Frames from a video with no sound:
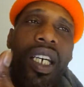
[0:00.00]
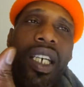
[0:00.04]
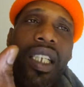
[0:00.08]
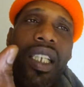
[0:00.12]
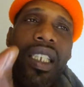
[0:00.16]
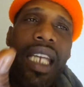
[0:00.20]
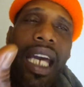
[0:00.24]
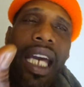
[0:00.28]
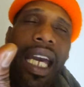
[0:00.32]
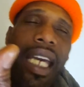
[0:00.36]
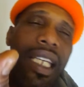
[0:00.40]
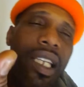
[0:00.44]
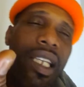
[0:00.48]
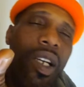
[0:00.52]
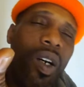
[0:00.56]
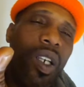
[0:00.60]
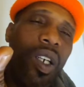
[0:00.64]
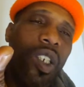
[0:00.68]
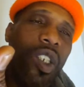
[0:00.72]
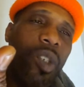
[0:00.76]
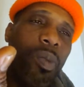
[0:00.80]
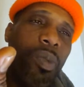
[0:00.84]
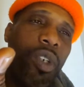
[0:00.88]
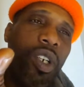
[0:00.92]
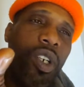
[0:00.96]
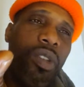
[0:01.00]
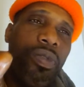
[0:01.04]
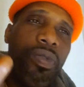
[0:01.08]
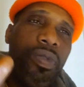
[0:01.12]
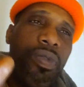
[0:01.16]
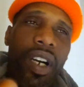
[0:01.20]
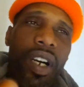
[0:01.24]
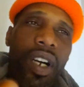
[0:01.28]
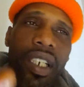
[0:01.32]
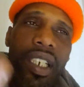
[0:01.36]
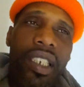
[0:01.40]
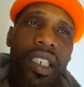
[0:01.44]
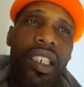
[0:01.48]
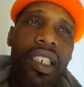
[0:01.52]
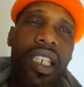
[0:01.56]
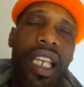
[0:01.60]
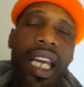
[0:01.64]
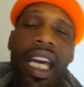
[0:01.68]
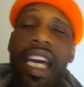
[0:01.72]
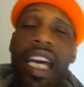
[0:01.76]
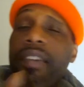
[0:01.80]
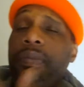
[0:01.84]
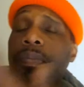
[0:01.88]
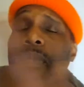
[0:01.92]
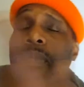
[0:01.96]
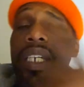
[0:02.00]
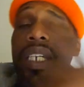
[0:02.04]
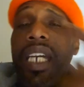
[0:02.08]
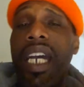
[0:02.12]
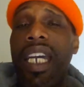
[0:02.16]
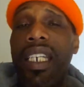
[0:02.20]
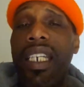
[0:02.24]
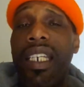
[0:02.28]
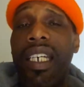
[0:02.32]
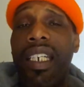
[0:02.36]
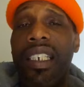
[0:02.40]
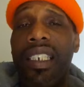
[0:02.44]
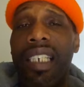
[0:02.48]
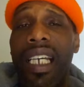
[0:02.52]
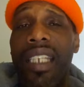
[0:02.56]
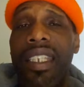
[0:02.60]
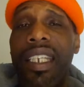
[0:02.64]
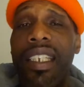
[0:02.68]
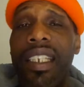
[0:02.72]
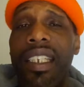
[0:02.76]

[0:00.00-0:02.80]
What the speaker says: The ADOS motherfuckers and the FBA niggas.